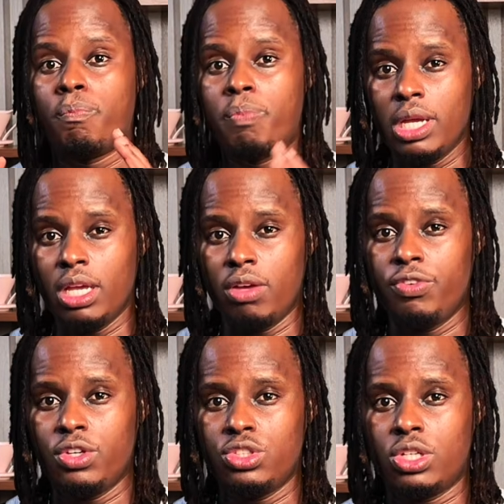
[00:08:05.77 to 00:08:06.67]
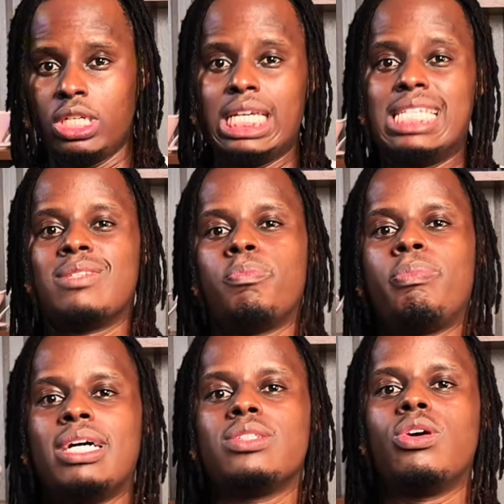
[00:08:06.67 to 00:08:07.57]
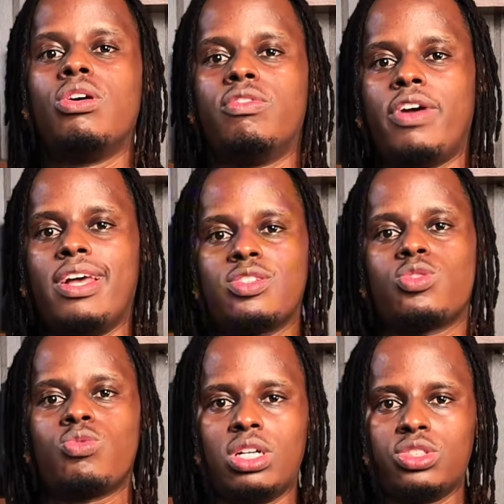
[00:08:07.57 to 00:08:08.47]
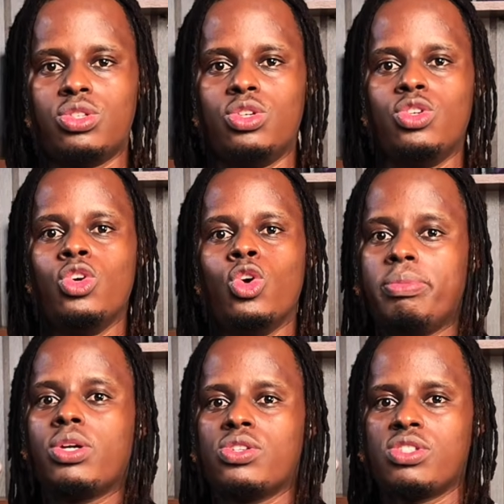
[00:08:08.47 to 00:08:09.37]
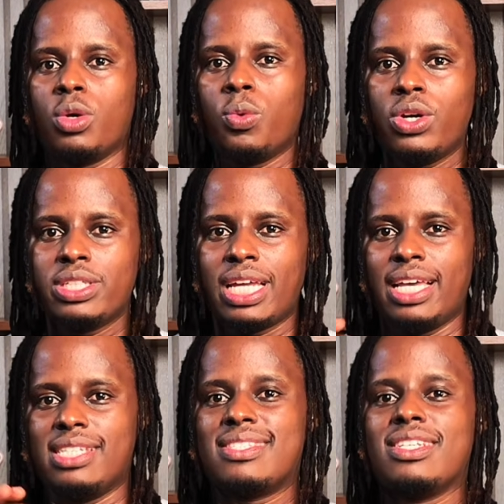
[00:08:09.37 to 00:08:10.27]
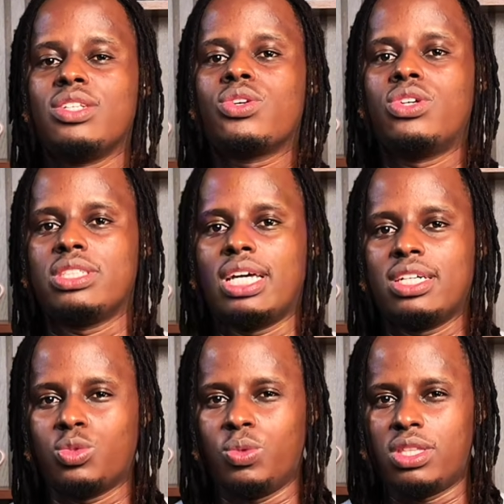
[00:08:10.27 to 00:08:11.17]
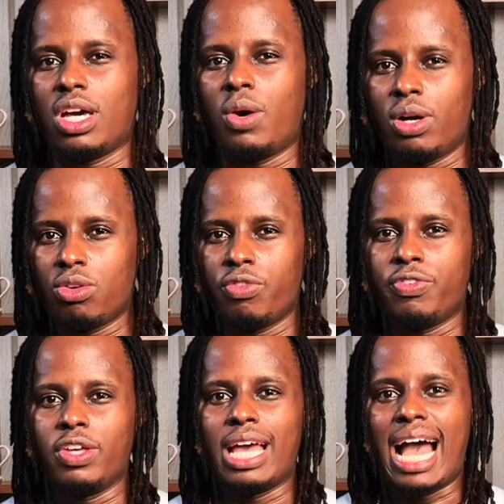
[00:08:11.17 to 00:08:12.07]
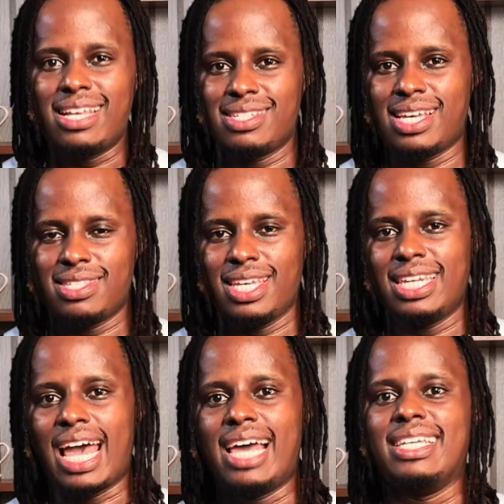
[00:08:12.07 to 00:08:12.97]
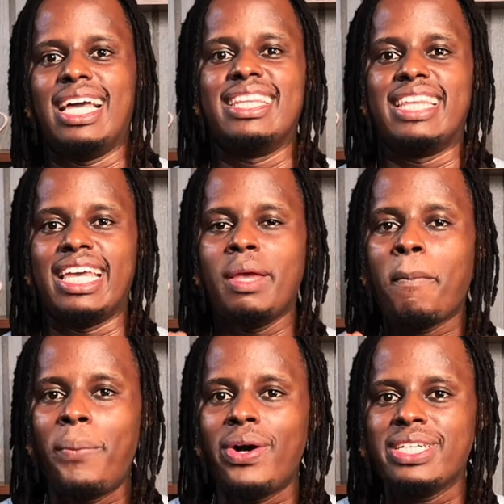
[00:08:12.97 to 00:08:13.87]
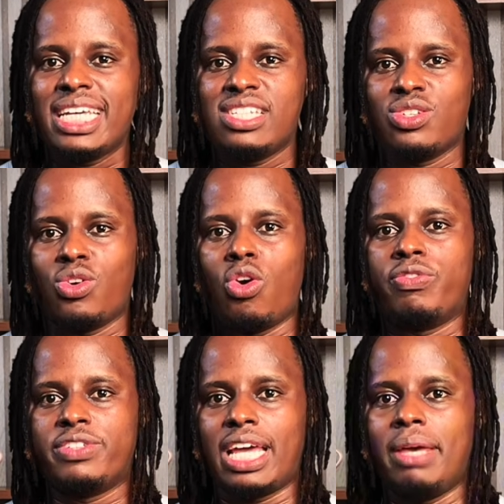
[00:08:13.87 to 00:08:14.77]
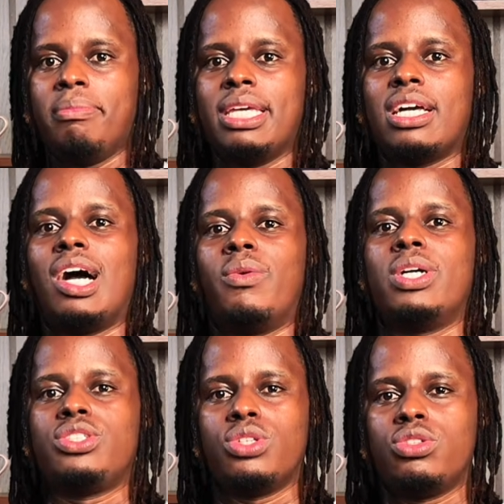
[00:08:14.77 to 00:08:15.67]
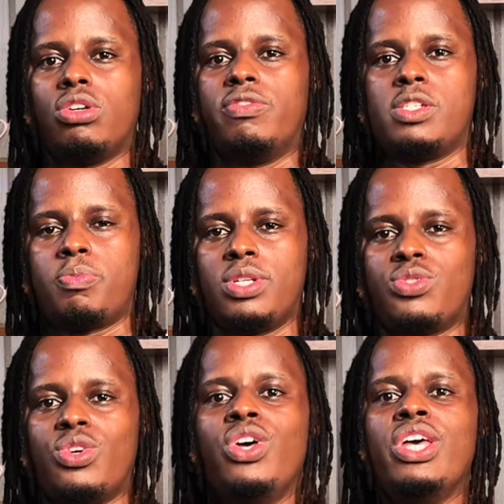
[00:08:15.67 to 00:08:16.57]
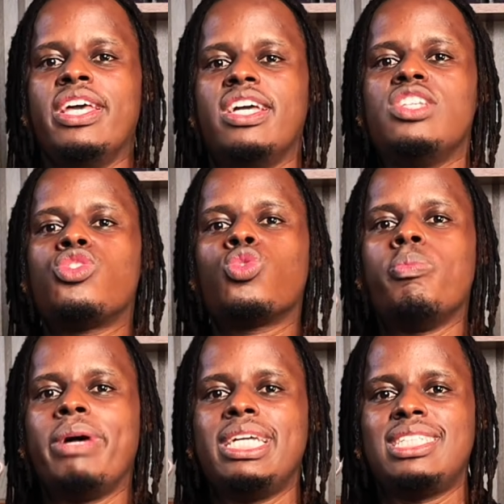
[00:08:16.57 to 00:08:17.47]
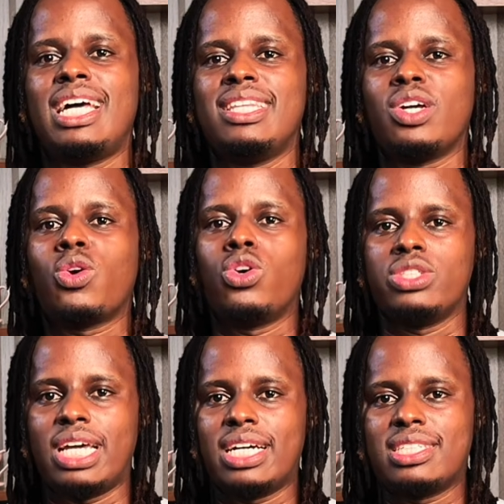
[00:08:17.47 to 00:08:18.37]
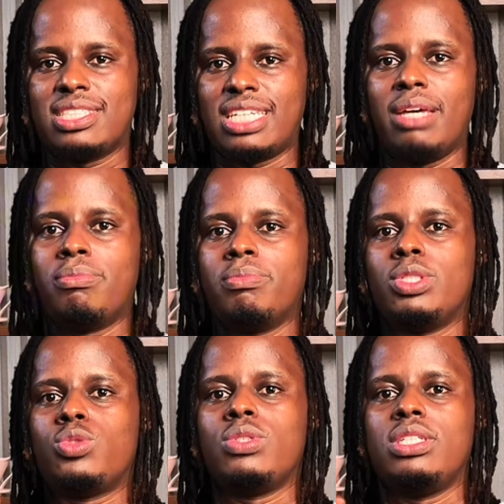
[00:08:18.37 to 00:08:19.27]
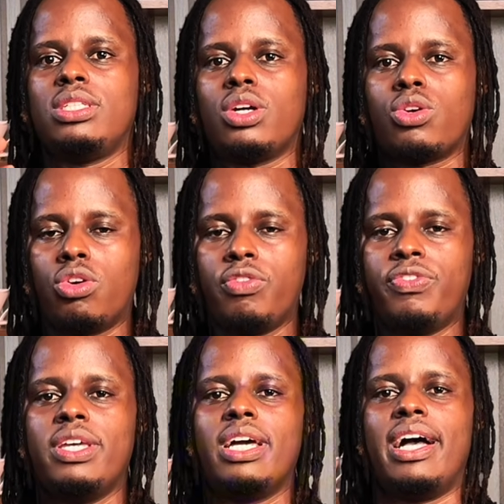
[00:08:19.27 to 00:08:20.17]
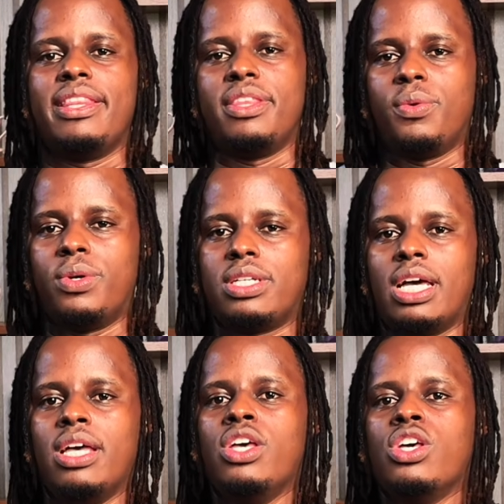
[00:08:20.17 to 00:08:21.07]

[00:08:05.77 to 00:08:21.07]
pre-infusion is part of extraction because the water is in contact with our coffee. As I said earlier, the importance of timing our shot of espresso is to measure the contact time between the coffee and the water.